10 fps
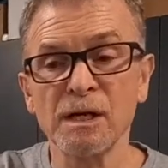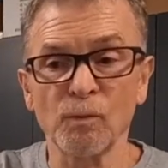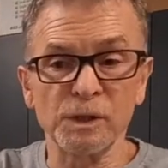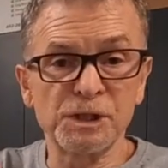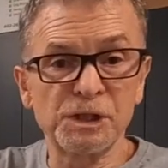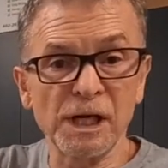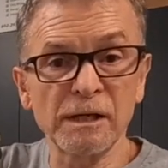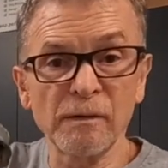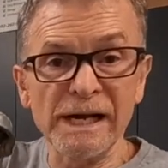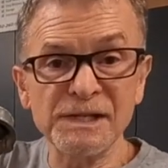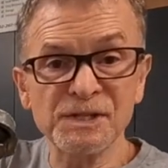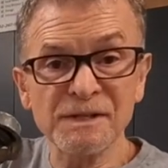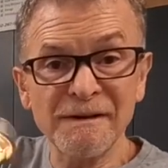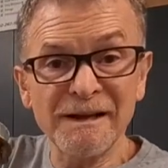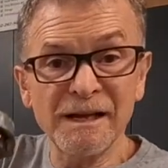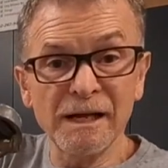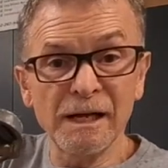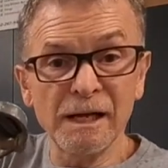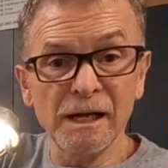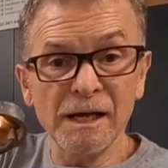which generates
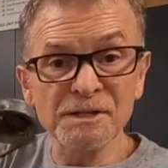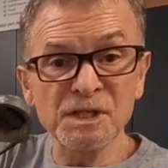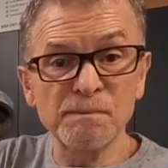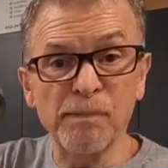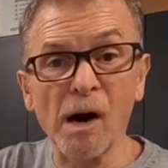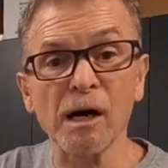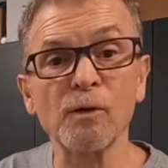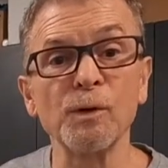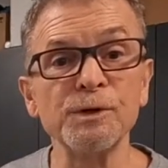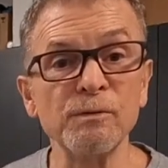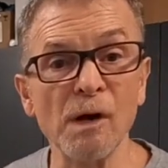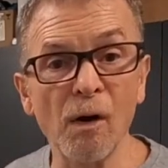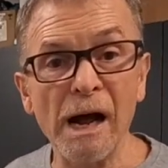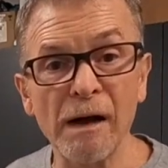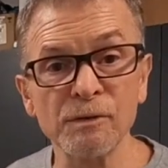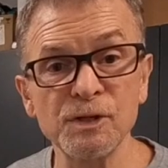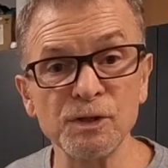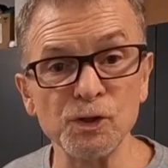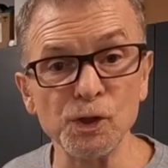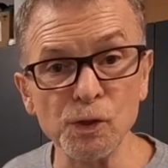a spark when you know how to
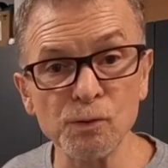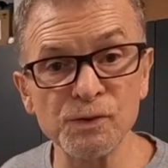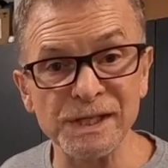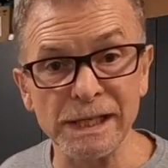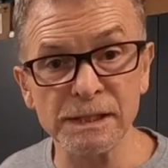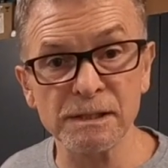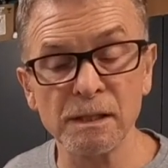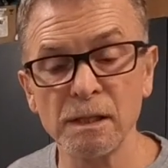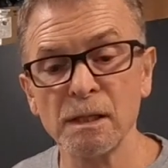use it.